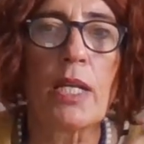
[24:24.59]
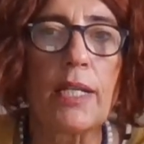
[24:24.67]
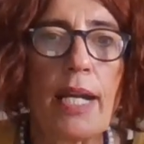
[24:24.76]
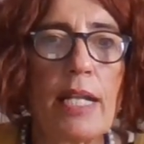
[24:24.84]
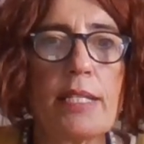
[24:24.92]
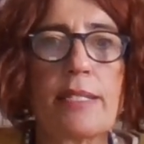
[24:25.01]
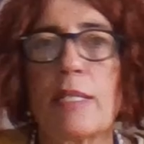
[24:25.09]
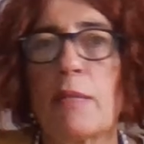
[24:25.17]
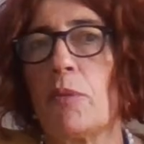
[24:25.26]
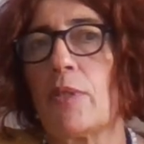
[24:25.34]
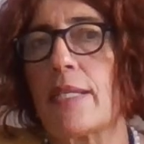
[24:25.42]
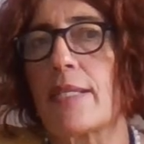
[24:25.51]
Kali
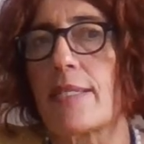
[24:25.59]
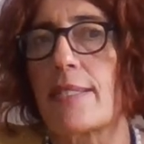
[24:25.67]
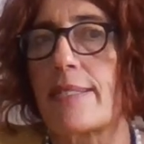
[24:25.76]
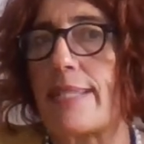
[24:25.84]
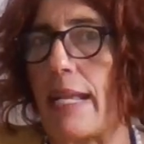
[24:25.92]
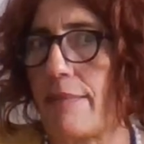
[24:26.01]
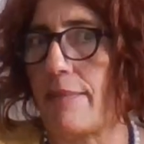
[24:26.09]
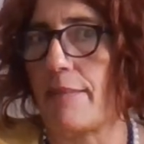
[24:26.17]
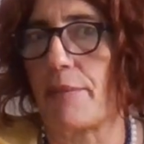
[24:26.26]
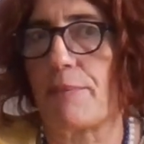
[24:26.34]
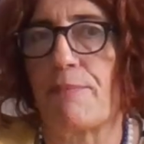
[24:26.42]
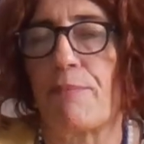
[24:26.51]
symbolizes
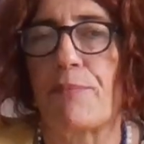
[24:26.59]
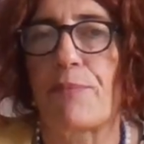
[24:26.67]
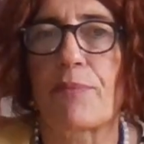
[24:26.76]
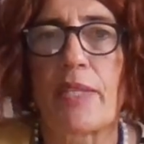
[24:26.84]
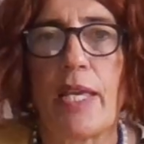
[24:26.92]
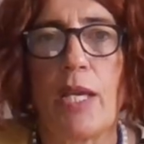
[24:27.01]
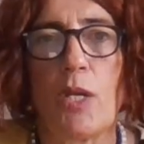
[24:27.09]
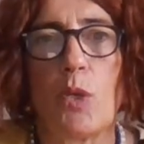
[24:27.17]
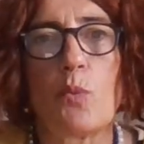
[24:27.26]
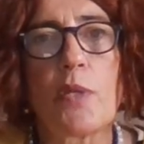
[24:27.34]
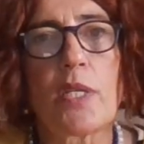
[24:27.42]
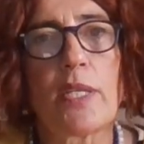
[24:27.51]
death.
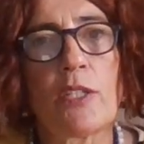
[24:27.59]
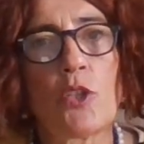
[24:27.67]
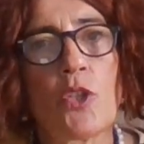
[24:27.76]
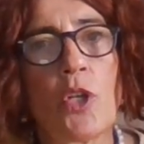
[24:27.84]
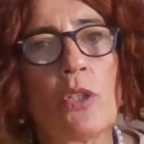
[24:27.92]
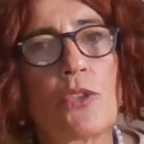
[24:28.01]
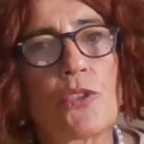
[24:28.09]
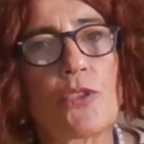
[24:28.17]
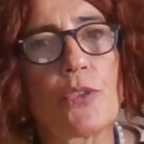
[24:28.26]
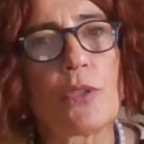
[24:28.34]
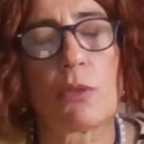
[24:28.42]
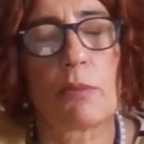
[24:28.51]
We cannot,
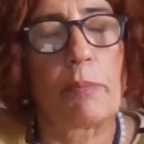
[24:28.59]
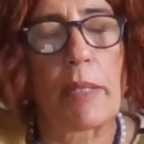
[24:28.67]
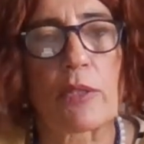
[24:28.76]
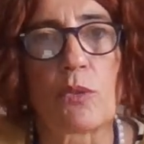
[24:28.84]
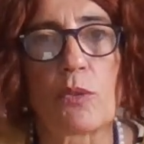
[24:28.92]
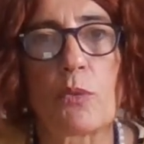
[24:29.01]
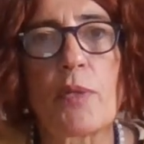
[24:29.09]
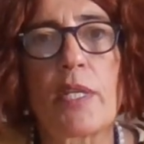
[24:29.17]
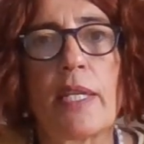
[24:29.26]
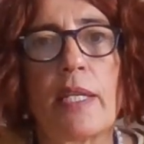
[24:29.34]
we